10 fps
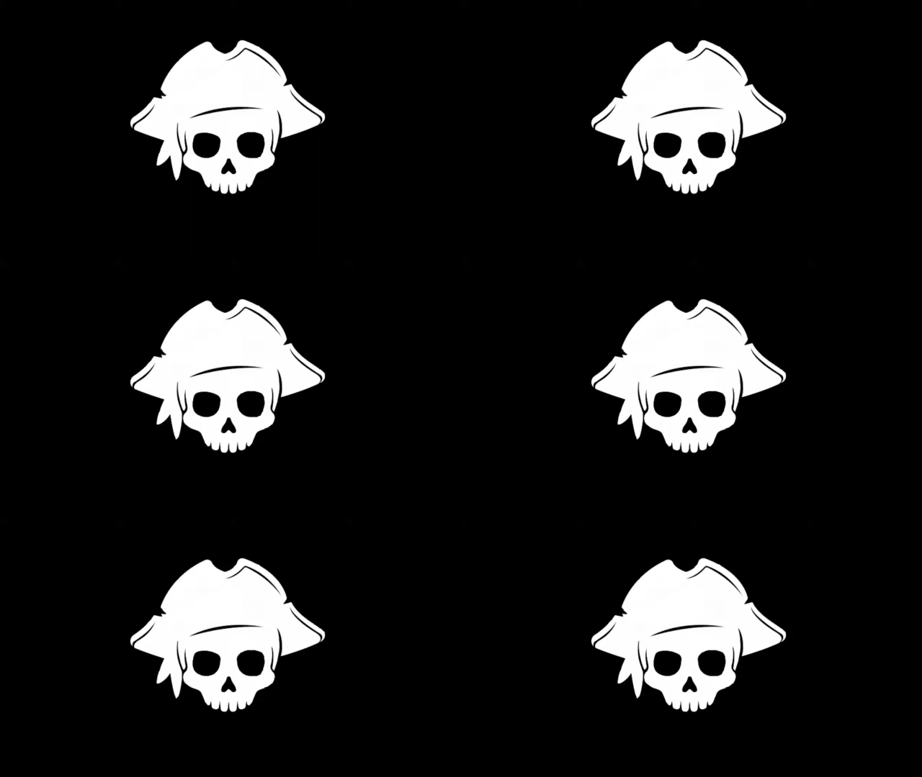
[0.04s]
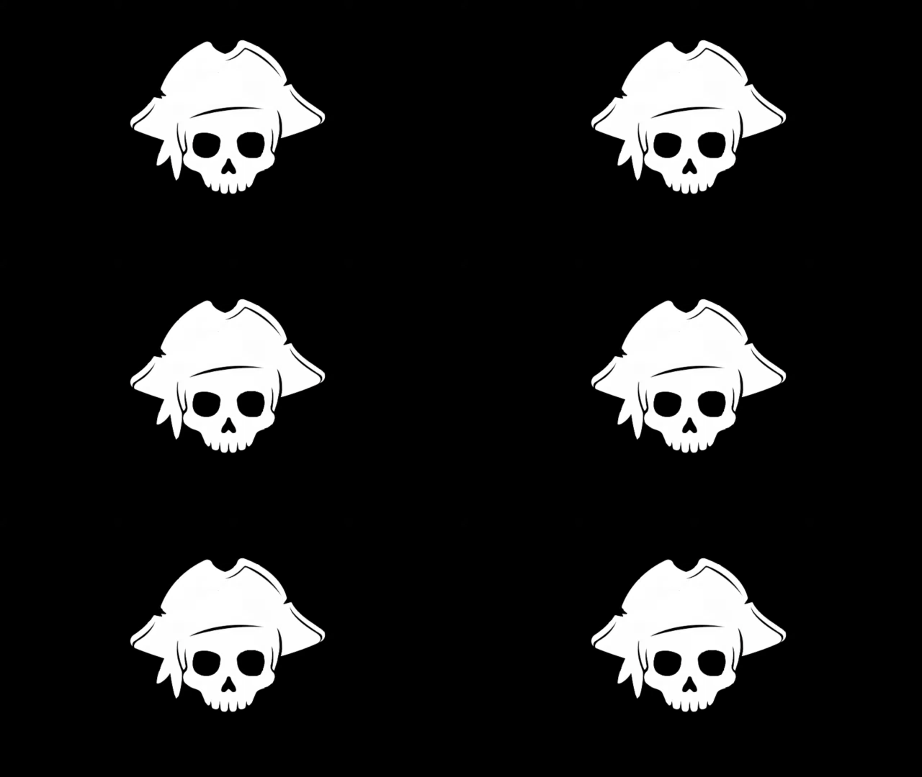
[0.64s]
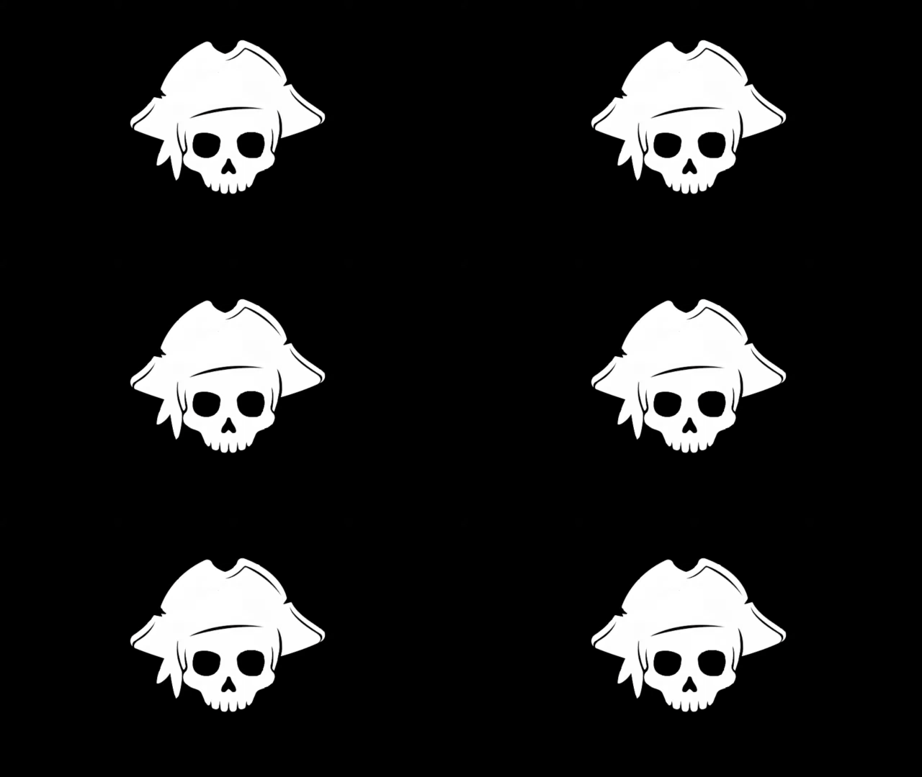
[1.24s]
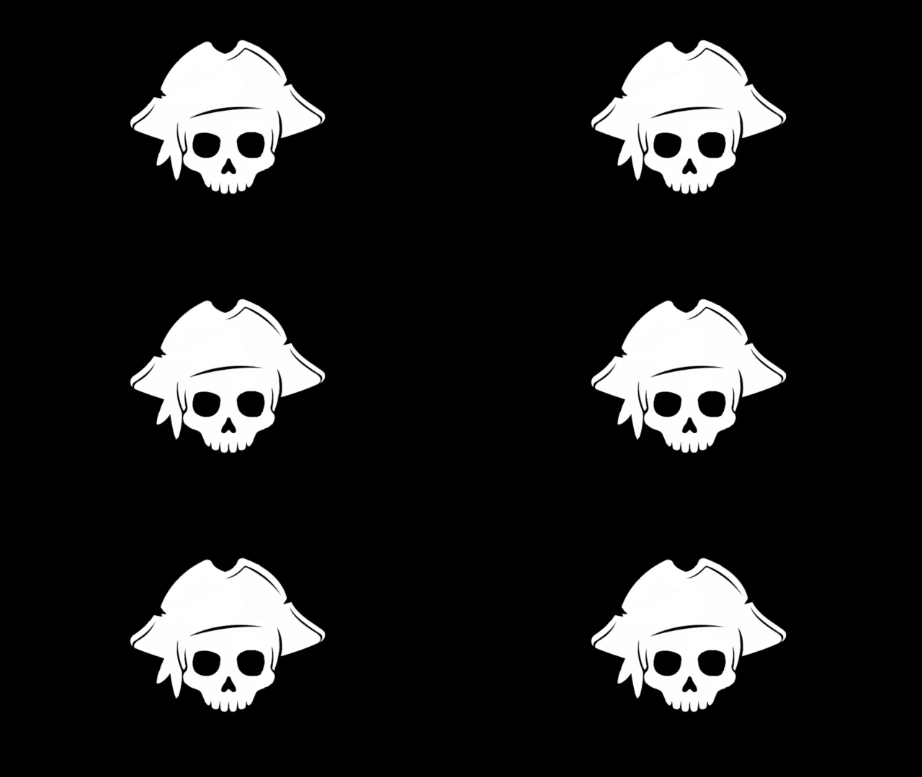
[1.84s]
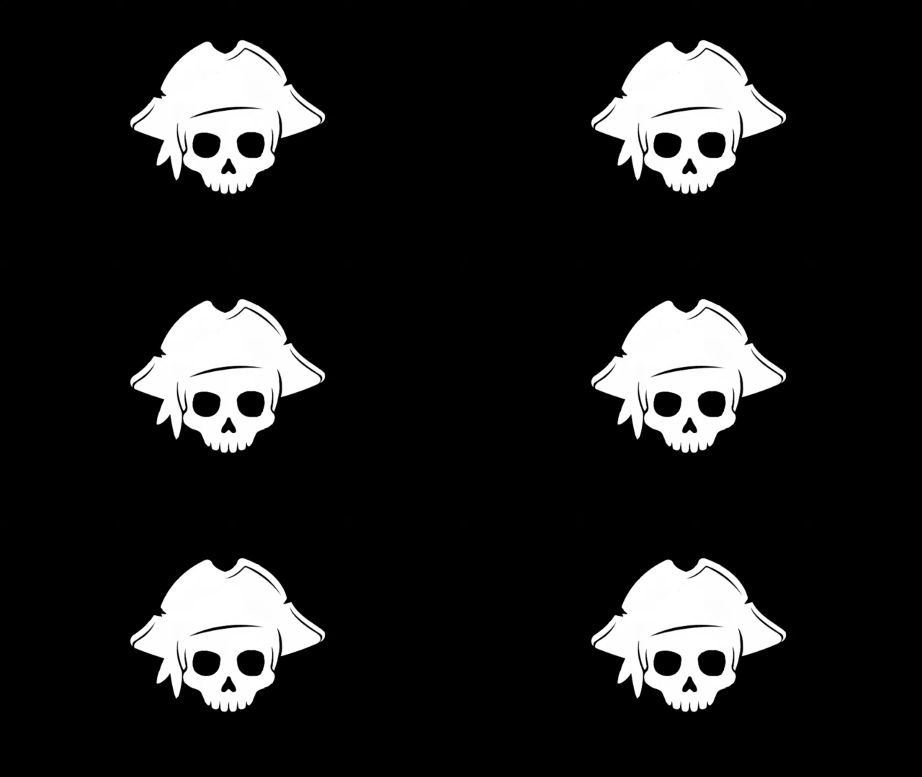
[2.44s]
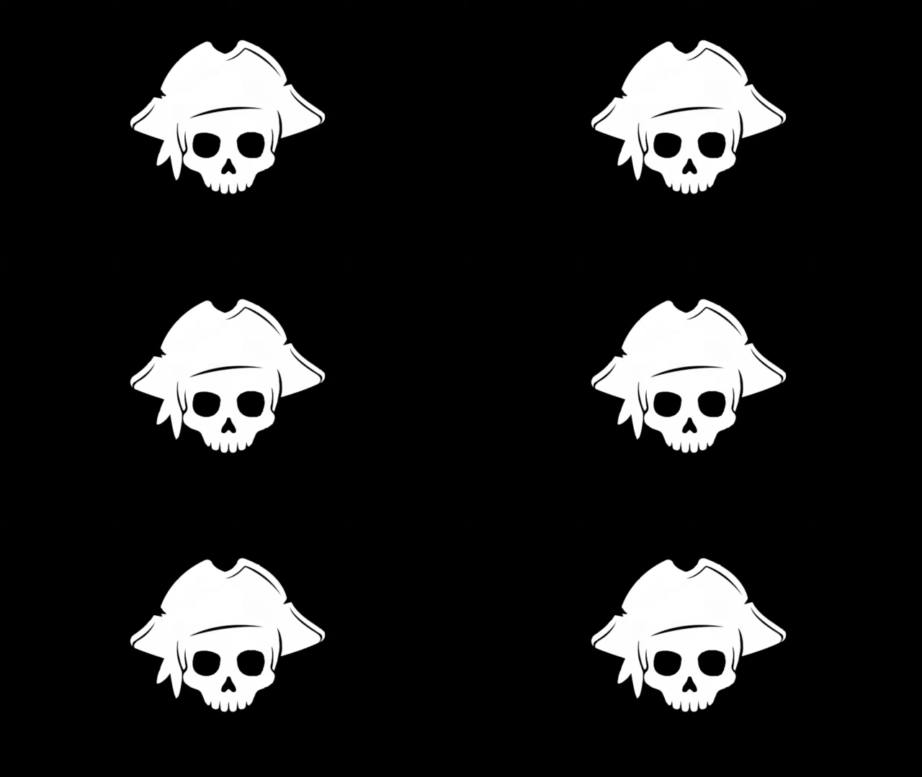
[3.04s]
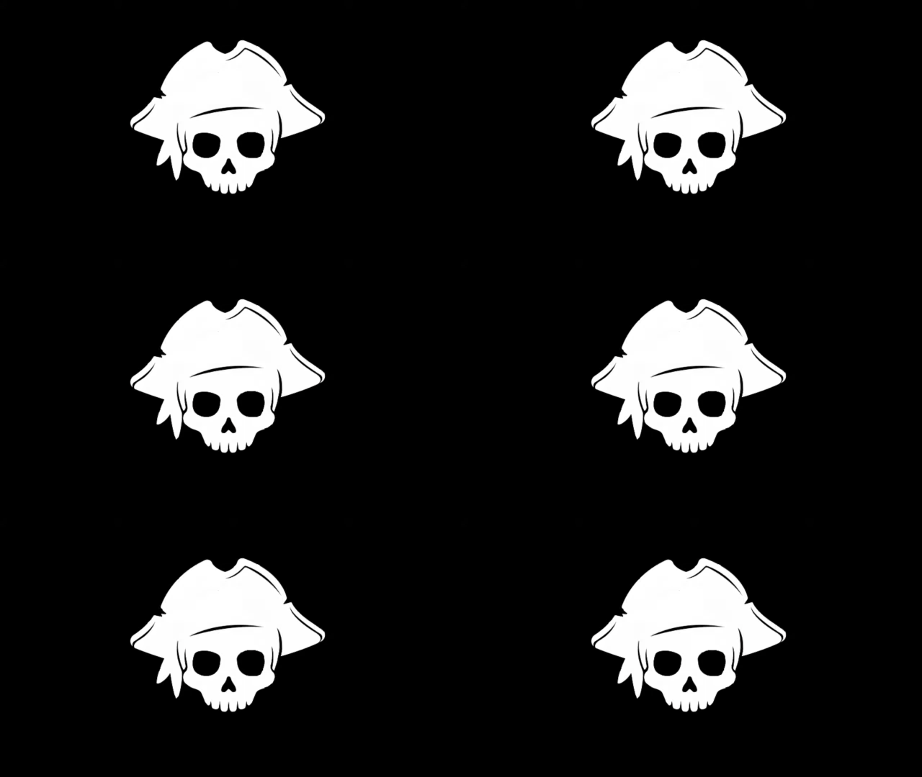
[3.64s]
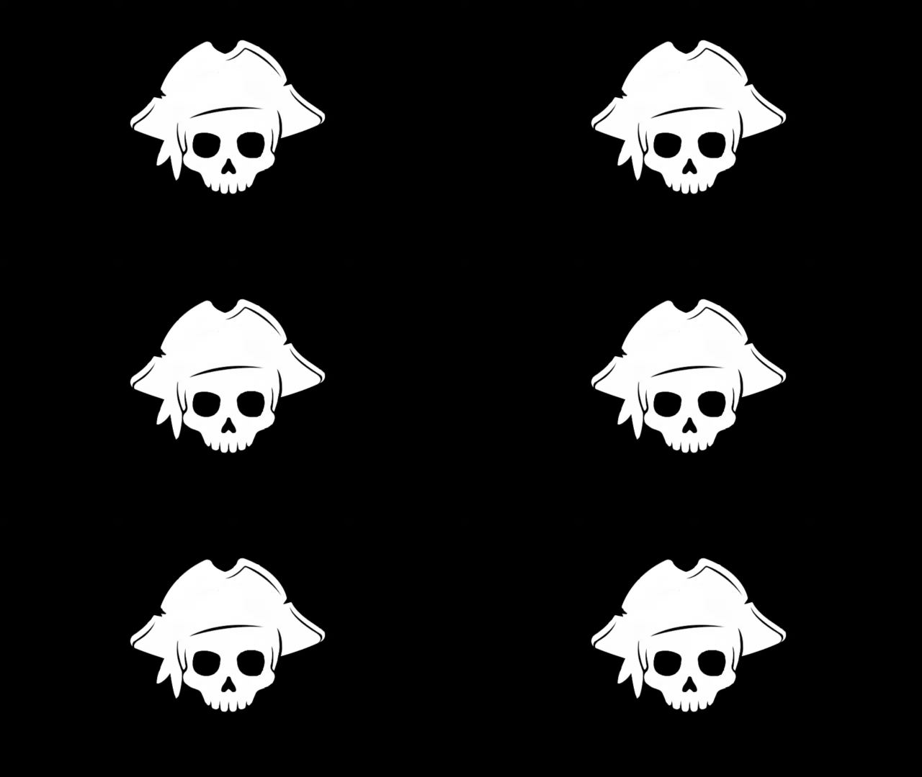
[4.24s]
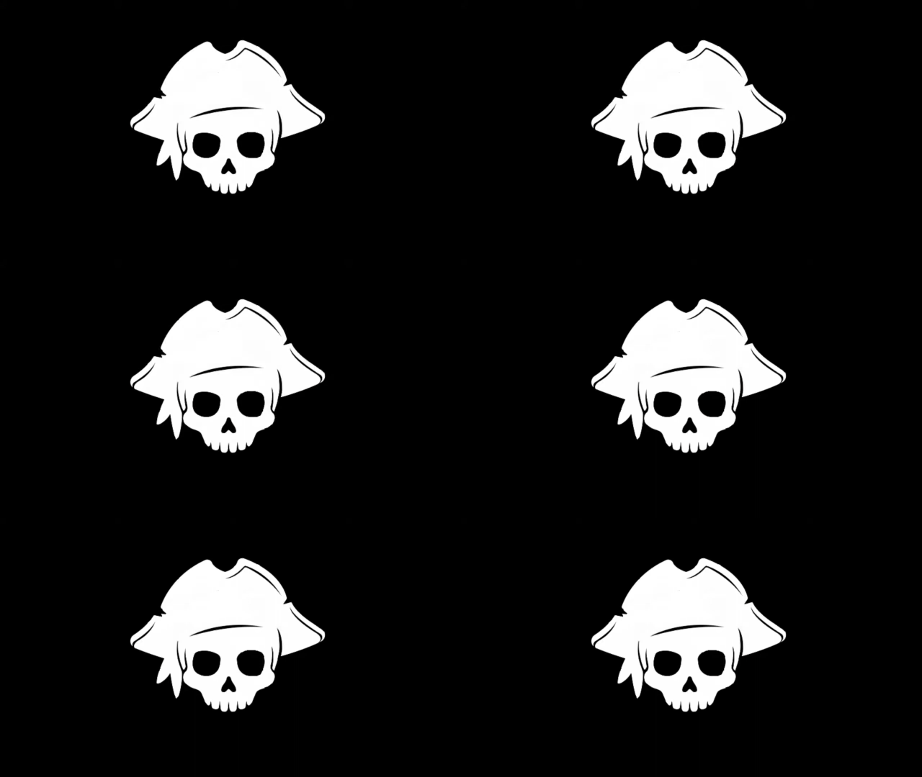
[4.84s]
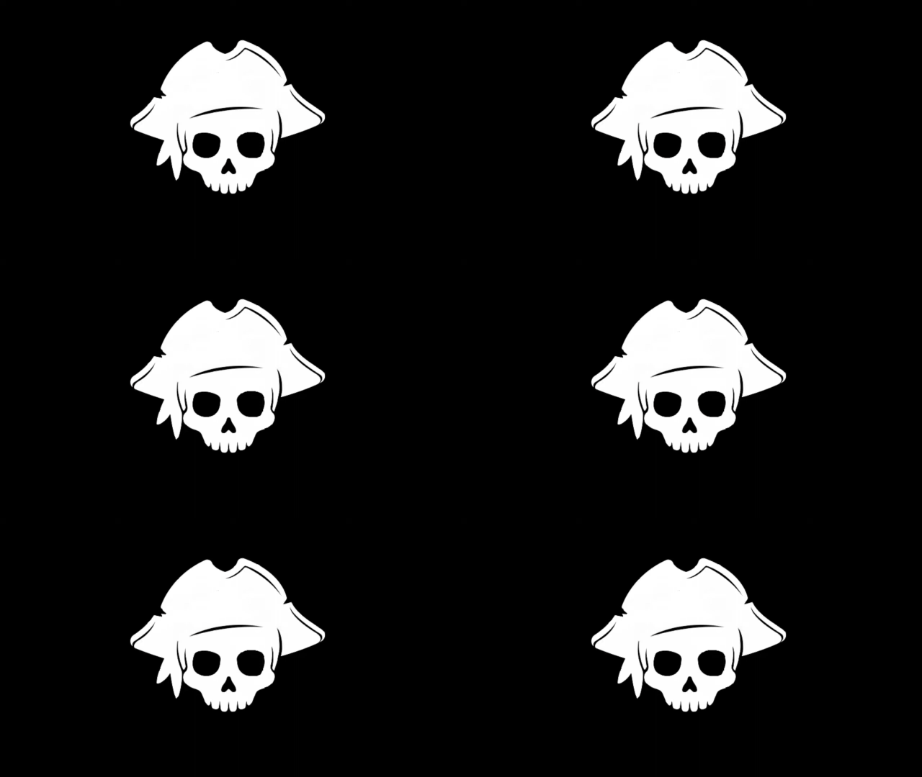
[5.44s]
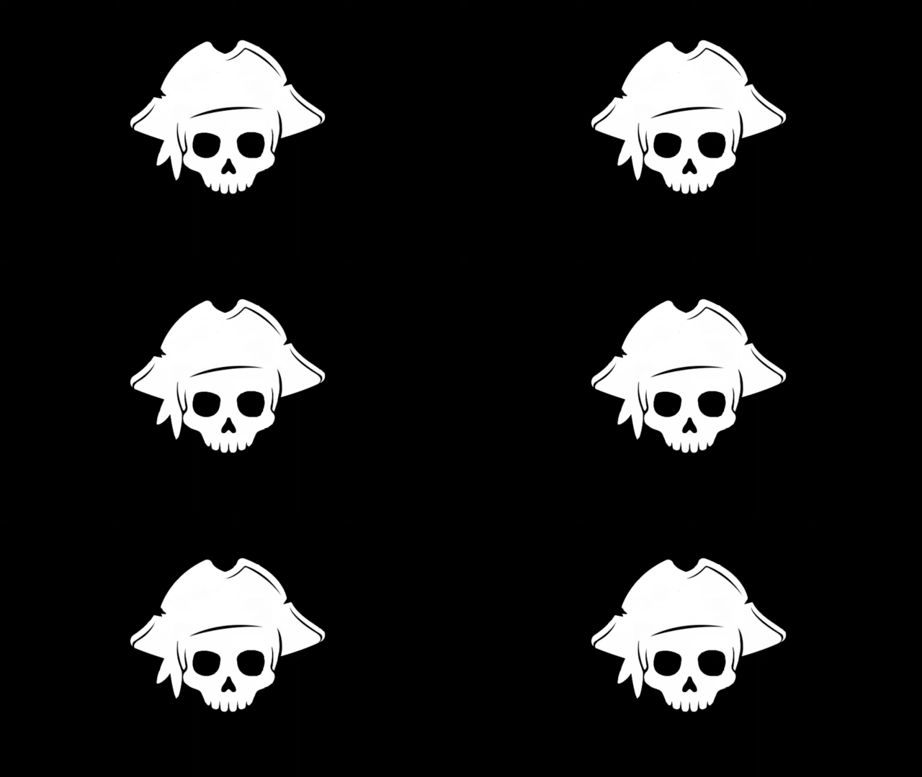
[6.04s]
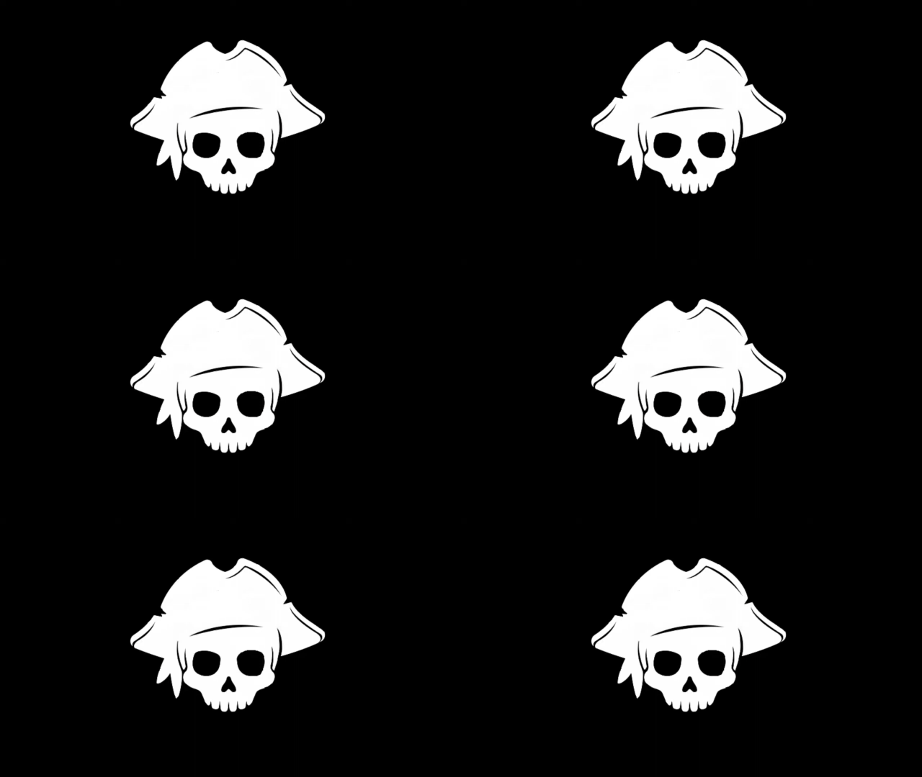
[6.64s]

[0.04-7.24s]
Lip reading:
(no speaker visible)